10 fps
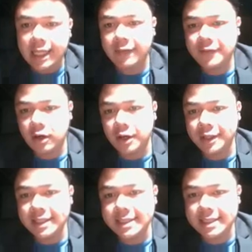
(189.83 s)
if the
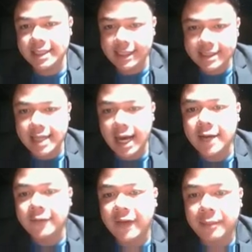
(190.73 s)
audience is
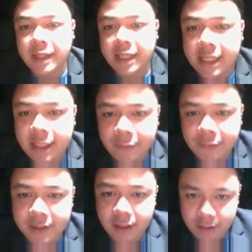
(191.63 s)
unfamiliar with
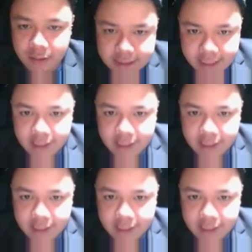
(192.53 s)
the content.